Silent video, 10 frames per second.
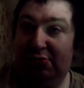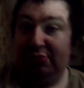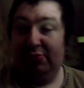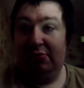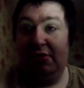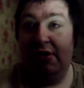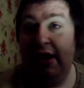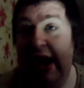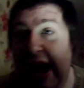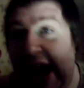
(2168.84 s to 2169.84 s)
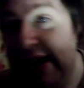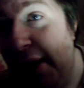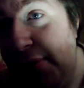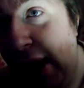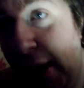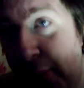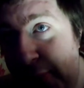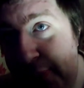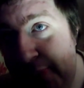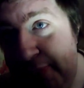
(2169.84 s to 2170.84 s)
I don't know.
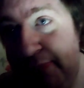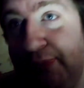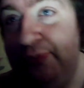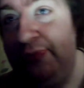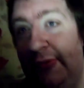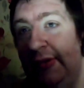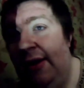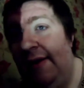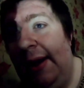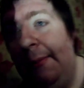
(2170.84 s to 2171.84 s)
But